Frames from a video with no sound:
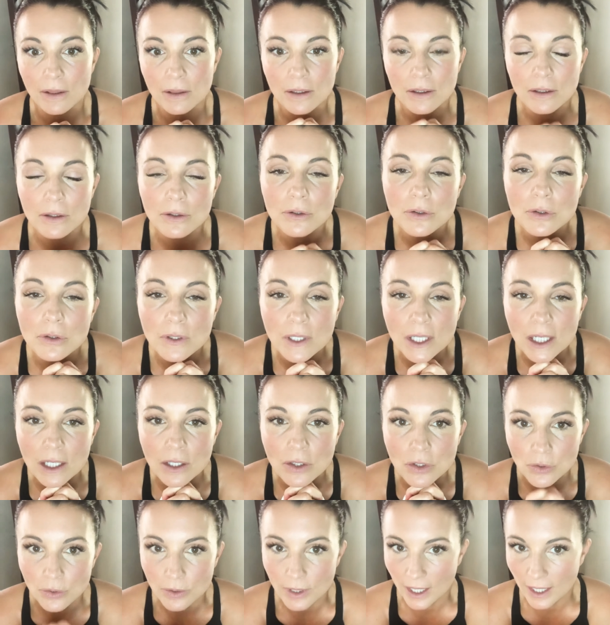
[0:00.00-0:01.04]
literally,
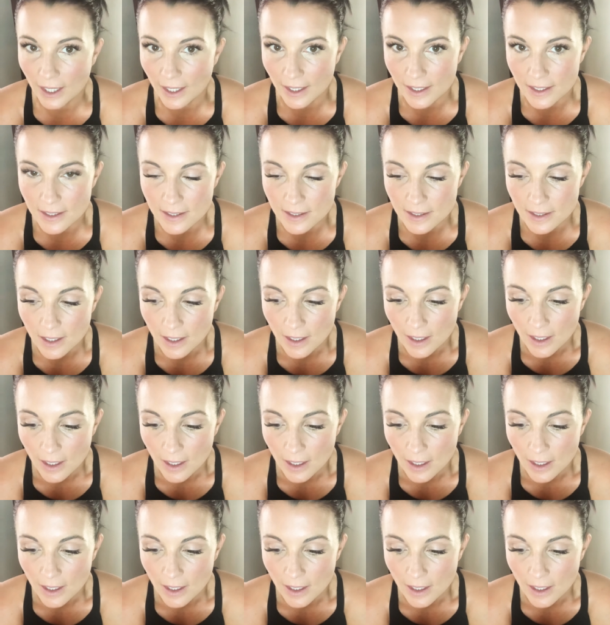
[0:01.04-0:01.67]
you guys,